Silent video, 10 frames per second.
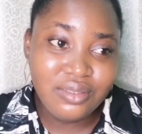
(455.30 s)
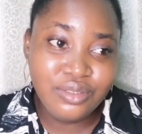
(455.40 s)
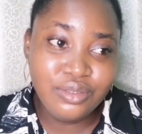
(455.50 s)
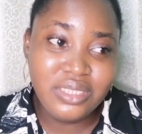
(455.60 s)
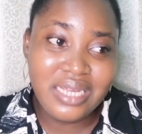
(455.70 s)
You
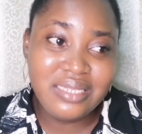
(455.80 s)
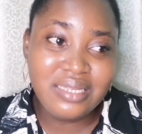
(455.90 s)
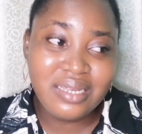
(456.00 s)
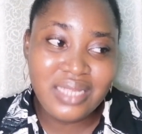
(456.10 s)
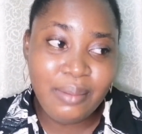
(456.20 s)
know, there's
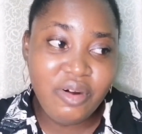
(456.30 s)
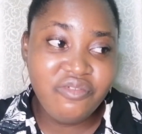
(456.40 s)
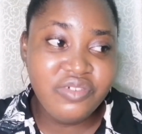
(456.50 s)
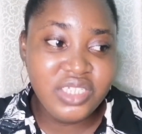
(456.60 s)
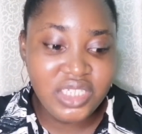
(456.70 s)
a type
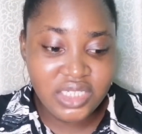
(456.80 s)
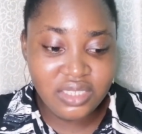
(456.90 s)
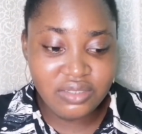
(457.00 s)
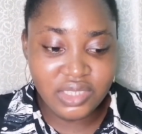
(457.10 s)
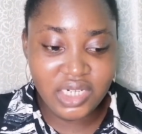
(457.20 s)
of
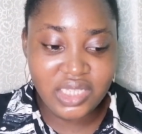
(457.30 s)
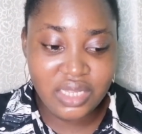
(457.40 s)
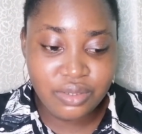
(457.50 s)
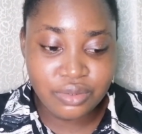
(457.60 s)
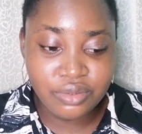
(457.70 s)
reading
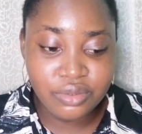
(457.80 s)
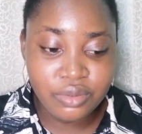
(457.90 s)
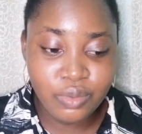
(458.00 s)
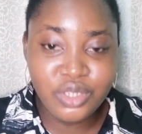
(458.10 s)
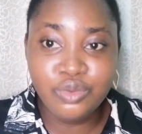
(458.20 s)
related to
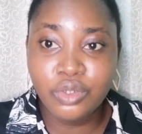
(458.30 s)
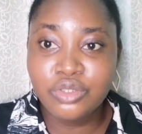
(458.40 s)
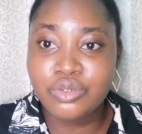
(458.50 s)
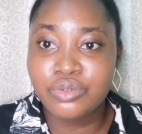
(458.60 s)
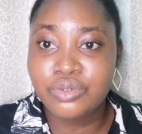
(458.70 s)
when you
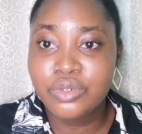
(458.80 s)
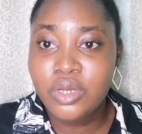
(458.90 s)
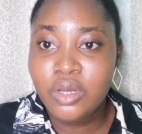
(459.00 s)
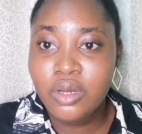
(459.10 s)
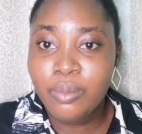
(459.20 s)
want to
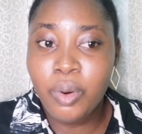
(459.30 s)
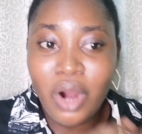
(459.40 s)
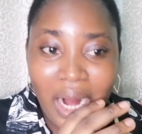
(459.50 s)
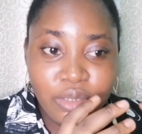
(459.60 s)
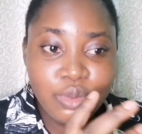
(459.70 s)

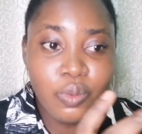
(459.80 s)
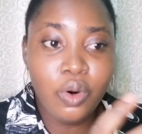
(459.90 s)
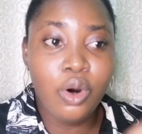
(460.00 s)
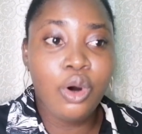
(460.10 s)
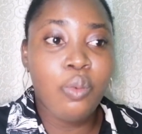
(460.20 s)
pour out
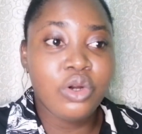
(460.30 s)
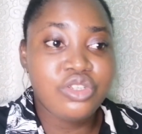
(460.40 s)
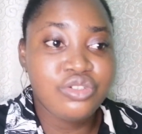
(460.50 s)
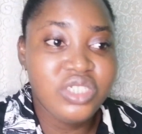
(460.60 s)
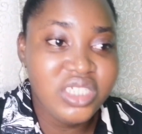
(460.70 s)
all
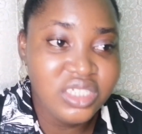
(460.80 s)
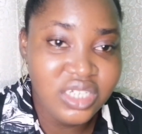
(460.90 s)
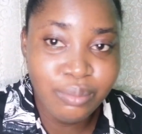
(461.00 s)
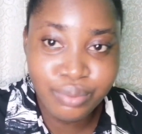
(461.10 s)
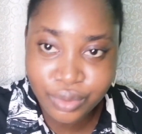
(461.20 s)
what you read
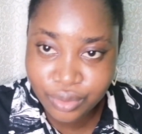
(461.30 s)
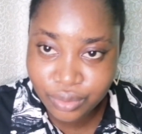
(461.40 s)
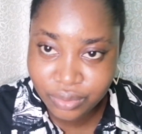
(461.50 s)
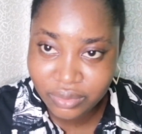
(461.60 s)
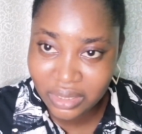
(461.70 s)
in a
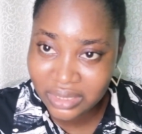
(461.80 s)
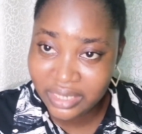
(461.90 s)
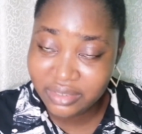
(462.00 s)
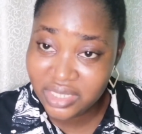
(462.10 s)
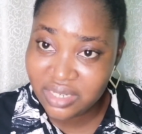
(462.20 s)
book
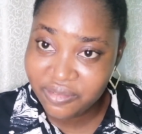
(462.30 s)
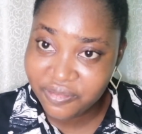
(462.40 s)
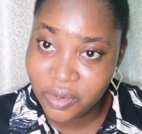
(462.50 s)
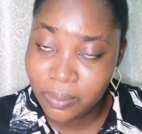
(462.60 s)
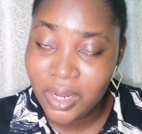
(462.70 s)
in a written
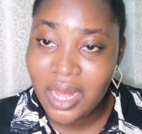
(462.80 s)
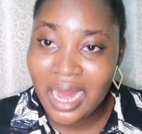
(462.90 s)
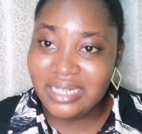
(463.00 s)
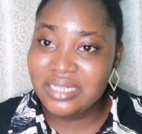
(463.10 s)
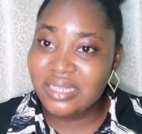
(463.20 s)
form,
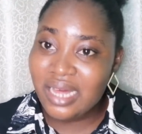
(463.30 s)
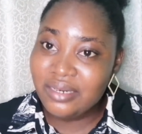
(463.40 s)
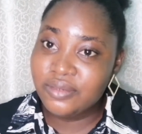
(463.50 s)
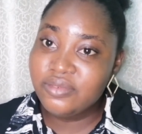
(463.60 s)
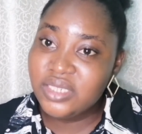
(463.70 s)
and there's a
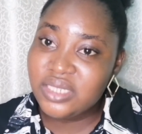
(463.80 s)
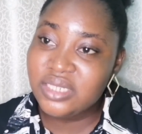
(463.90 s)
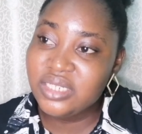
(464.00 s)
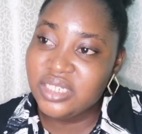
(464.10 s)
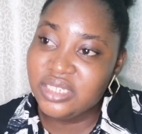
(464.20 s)
kind of
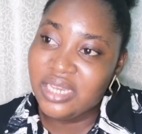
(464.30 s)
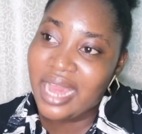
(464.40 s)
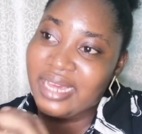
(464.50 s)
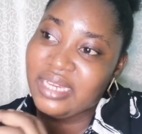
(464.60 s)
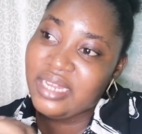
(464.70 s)
reading in
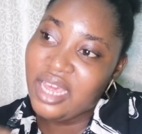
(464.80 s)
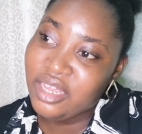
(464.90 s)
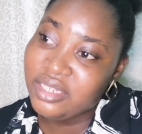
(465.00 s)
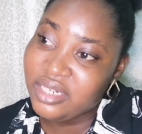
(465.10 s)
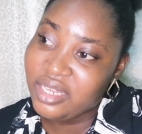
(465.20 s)
like in
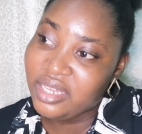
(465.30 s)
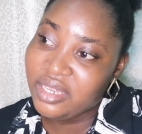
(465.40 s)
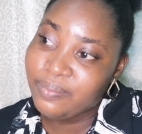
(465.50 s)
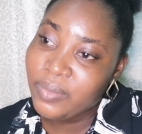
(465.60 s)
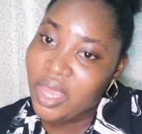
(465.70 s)

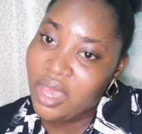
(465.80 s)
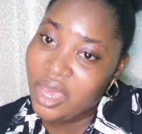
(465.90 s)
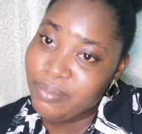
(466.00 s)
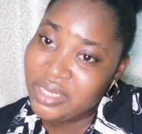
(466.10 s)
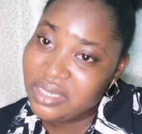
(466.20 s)
a
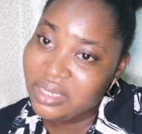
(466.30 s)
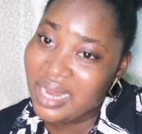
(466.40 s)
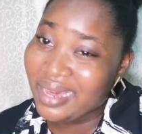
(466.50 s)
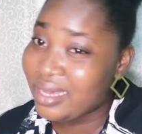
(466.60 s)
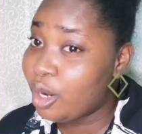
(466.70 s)
ABC,
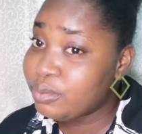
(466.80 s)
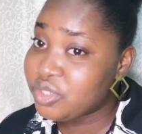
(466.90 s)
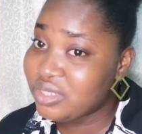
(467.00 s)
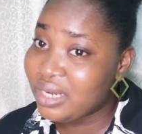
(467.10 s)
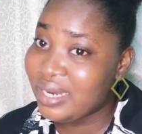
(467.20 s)
like a
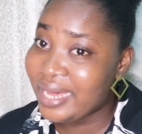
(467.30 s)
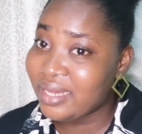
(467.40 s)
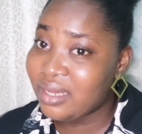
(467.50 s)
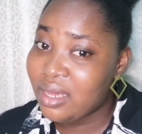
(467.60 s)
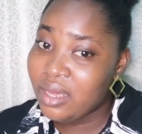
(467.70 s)
optional,
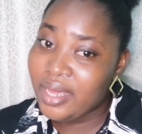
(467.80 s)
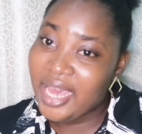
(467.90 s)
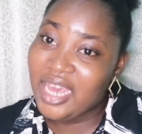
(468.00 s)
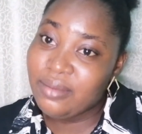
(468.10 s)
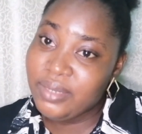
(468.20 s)
like
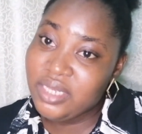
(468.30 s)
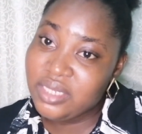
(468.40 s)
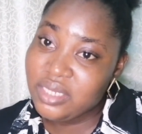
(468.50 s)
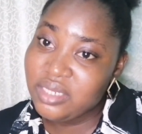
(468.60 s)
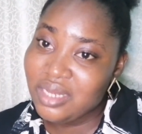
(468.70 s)

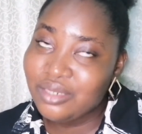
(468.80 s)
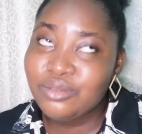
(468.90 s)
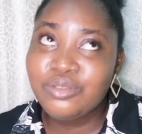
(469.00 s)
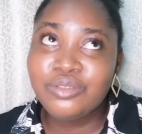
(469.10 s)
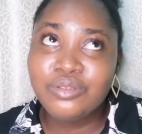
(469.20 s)
ABC, I
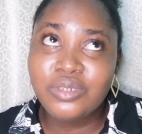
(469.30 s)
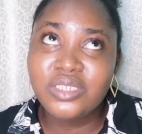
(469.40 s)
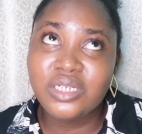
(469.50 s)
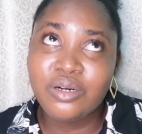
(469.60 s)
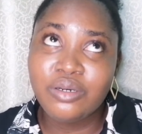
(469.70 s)
don't know
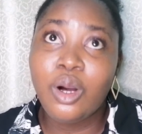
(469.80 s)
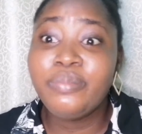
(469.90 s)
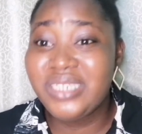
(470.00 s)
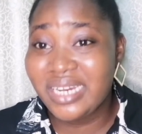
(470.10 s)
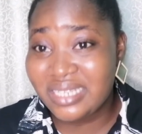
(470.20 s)
what they call it.
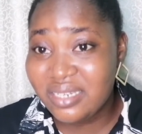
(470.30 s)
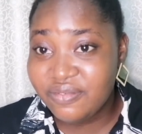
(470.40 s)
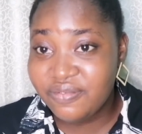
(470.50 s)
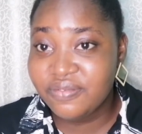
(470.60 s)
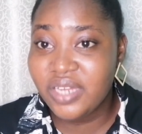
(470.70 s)

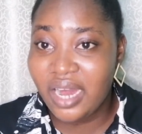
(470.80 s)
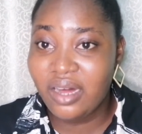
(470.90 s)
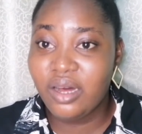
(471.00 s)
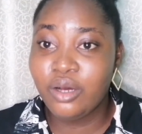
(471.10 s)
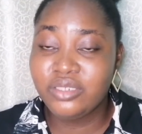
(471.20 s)
Objective,
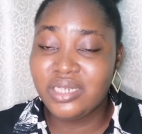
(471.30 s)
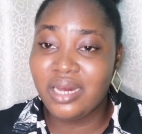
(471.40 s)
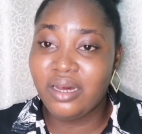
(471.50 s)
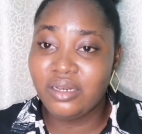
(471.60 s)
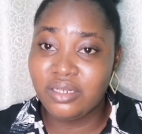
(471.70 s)
yeah, in
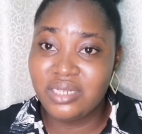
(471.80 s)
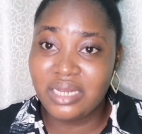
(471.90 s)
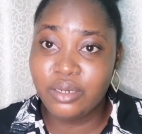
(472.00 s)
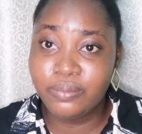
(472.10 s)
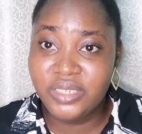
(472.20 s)

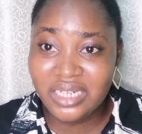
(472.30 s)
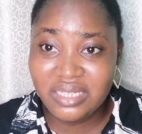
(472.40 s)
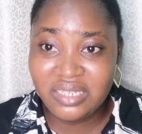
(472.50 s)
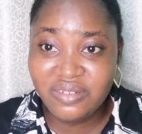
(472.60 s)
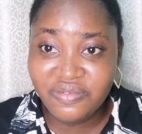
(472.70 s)
an
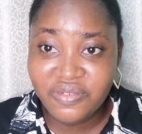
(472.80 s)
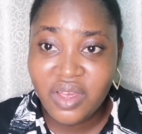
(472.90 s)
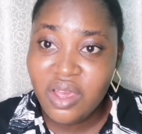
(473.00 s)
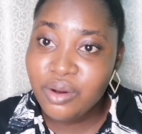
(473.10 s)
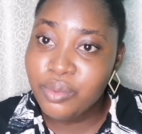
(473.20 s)
objective
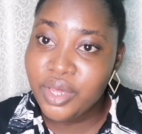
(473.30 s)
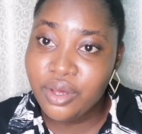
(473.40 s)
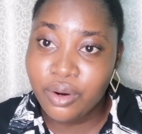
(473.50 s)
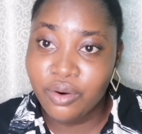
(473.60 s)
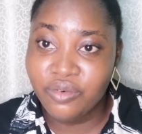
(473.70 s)

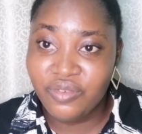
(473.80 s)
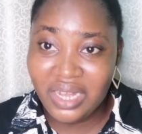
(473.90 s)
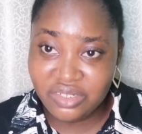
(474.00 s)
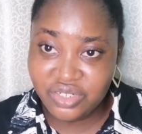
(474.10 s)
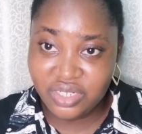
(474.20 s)
way of
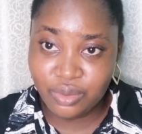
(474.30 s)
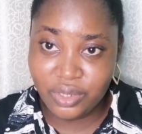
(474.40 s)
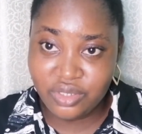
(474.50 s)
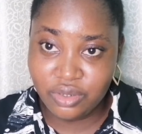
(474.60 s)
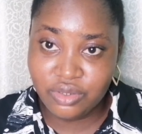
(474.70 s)
answering
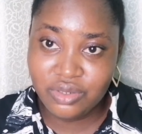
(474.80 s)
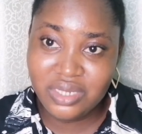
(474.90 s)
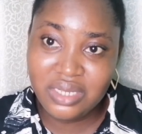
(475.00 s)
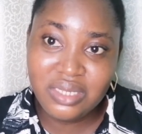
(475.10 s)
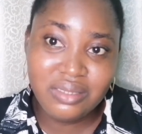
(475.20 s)
questions. So
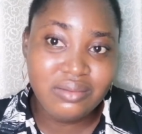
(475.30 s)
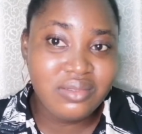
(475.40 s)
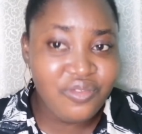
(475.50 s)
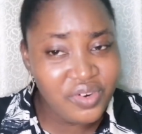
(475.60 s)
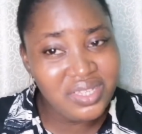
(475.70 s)
there's a
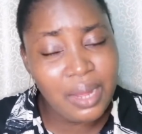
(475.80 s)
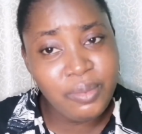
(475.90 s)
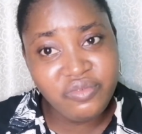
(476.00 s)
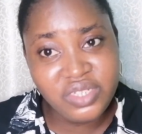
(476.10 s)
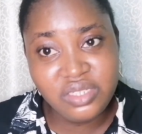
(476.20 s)
different
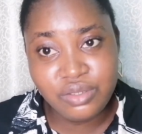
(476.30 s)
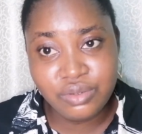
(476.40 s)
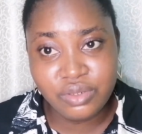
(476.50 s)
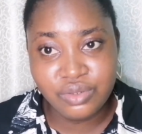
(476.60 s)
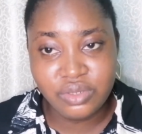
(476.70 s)
type of reading
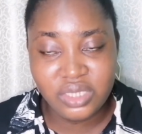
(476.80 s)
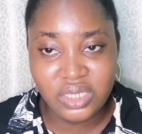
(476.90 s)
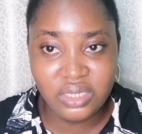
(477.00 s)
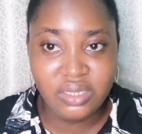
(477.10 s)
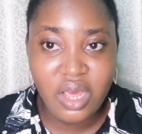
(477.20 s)
to those
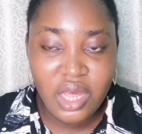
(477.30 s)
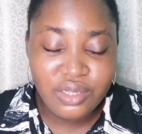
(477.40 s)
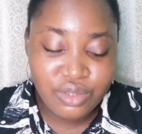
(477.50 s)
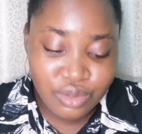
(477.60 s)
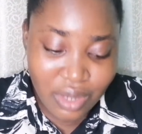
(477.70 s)
things.
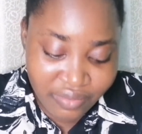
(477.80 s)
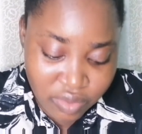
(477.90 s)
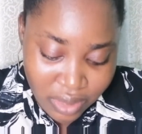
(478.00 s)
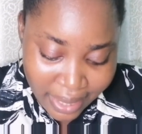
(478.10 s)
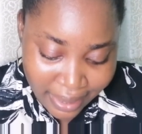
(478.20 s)
So you
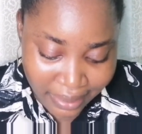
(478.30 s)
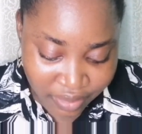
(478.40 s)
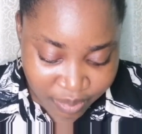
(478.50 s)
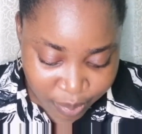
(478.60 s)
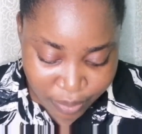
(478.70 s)
have to like
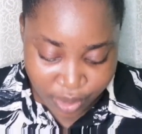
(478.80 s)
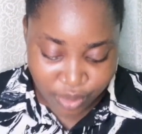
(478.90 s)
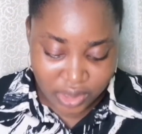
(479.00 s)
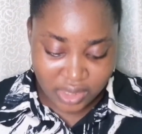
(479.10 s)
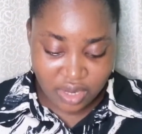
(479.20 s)
kind of prepare
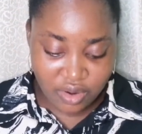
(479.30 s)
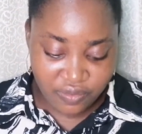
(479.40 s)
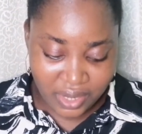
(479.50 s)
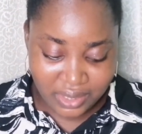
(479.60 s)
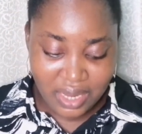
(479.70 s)

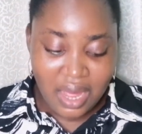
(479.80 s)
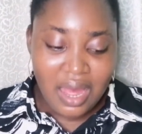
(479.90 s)
yourself. And